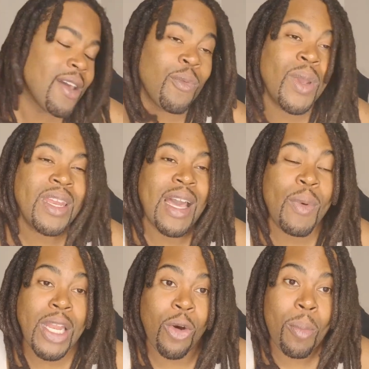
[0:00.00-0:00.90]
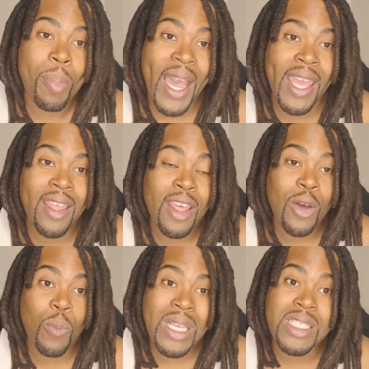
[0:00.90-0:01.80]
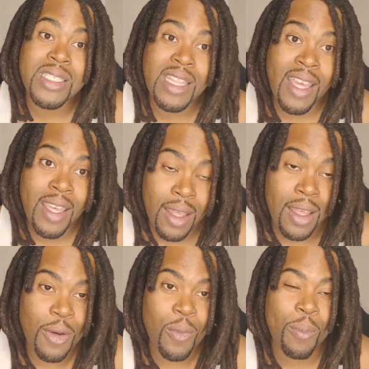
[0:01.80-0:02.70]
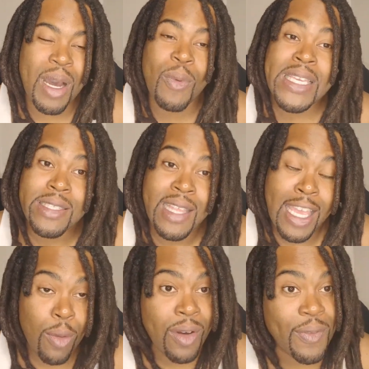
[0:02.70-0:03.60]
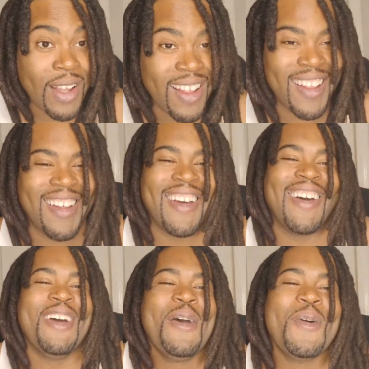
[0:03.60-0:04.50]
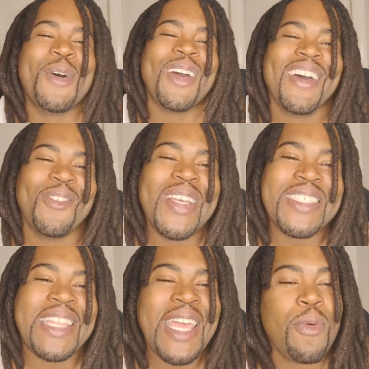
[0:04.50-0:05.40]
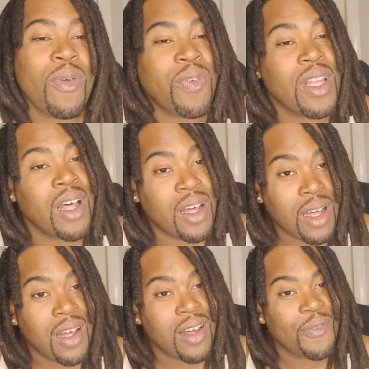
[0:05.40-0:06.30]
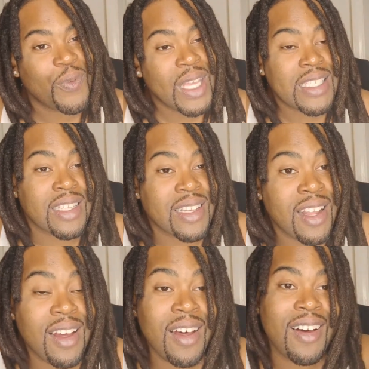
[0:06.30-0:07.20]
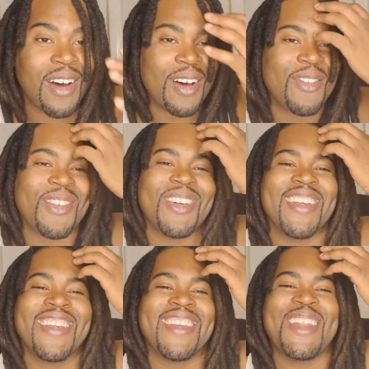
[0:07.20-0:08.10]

We don't bite, we sting, but we sting with love. We sting with love. It's love. It's